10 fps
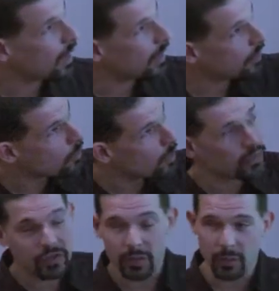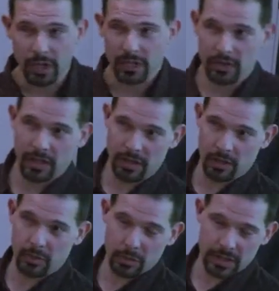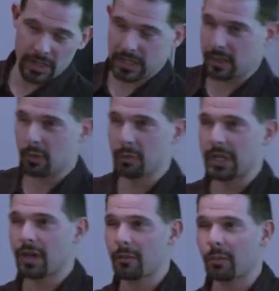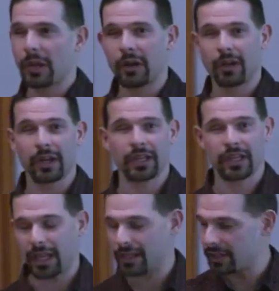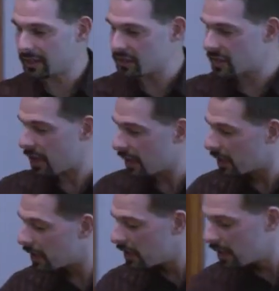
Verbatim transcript: I add a question mark there, which I think will become apparent at the end of this talk.